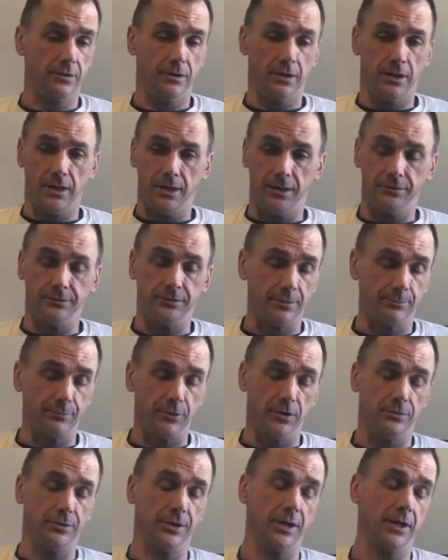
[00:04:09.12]
I ended up
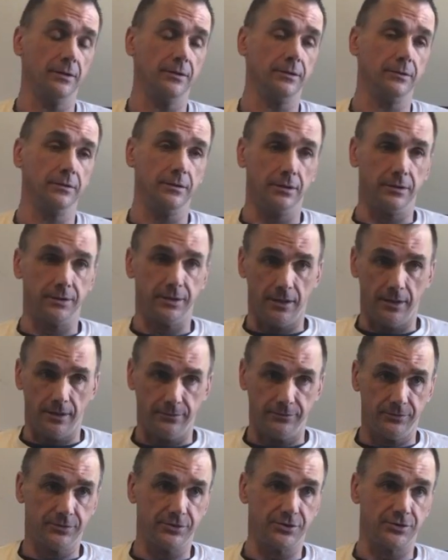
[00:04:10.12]
going out
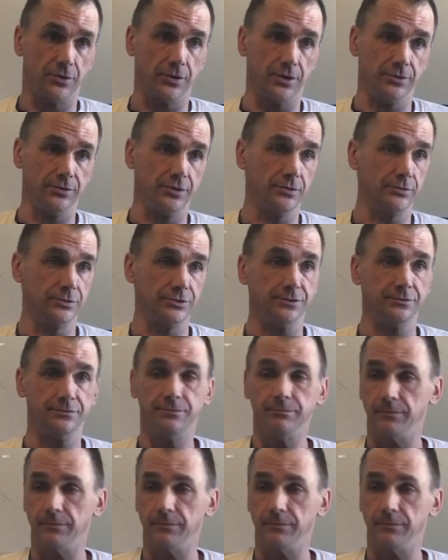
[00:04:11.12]
again, started using.